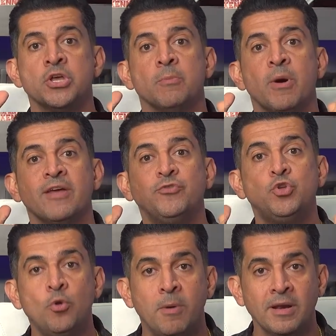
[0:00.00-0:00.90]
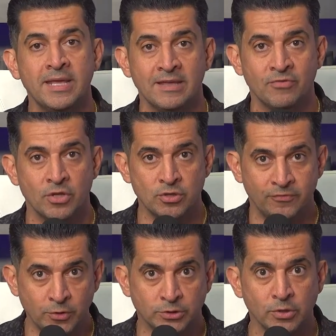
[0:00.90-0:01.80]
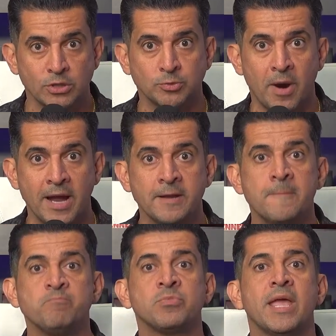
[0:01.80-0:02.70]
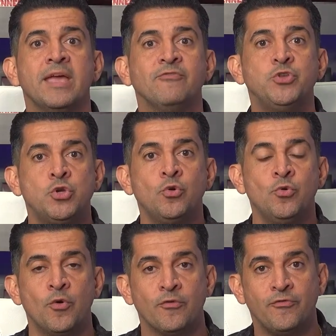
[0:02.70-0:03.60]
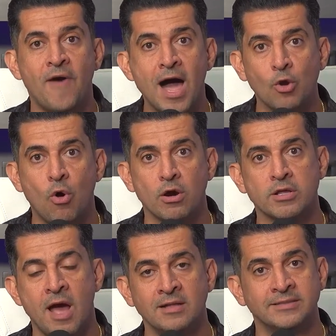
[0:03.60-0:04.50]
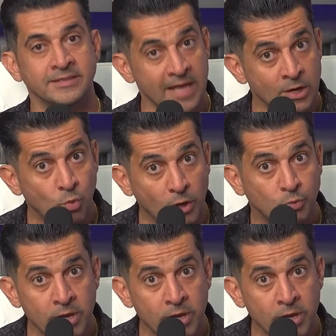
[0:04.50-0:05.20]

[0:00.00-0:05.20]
But if you believe the future looks bright, if you follow our content and what we